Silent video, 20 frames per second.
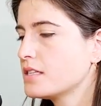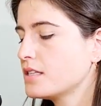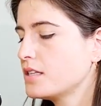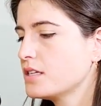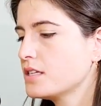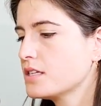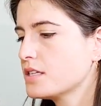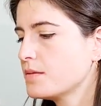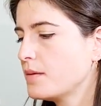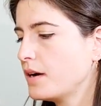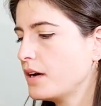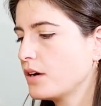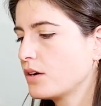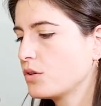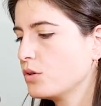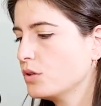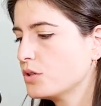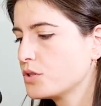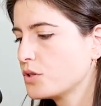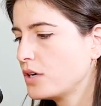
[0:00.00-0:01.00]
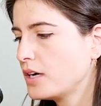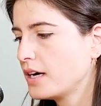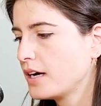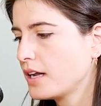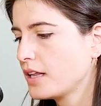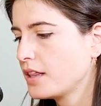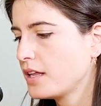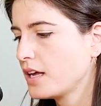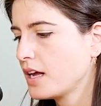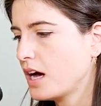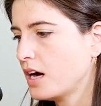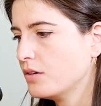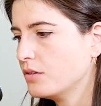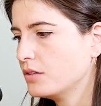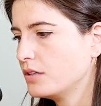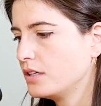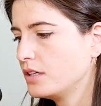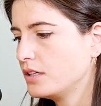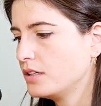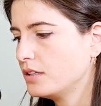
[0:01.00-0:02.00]
this is very cultural, and I think
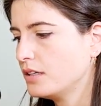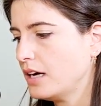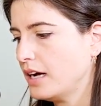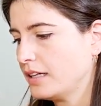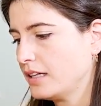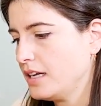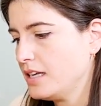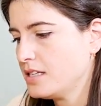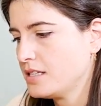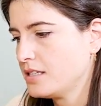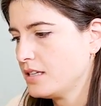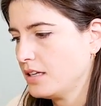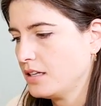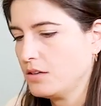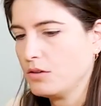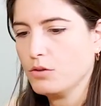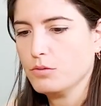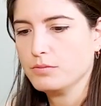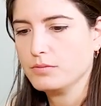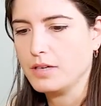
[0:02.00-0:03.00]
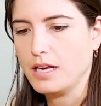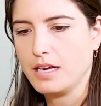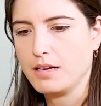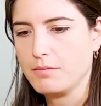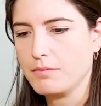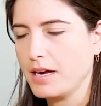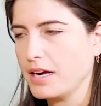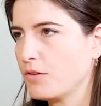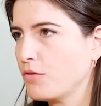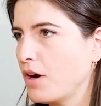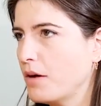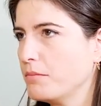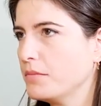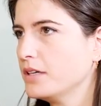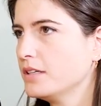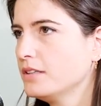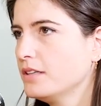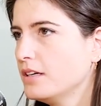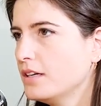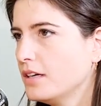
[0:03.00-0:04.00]
at least at home, like my
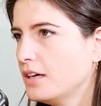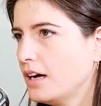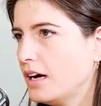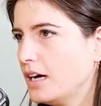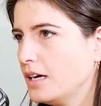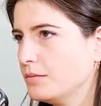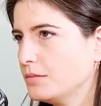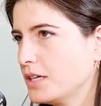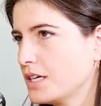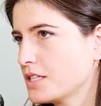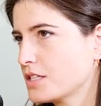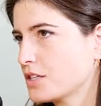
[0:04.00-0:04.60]
grandma has